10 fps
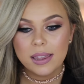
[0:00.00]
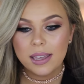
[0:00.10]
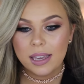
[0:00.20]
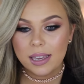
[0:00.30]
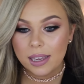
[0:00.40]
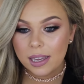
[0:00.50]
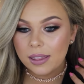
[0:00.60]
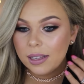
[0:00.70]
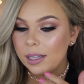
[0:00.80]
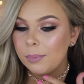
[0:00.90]
the
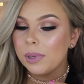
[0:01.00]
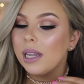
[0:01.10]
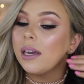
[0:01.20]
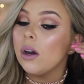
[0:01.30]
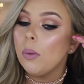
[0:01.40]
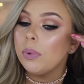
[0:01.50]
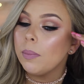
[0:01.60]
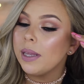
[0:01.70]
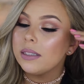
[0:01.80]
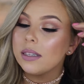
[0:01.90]
lip like
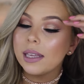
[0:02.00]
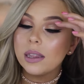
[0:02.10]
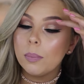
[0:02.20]
complements like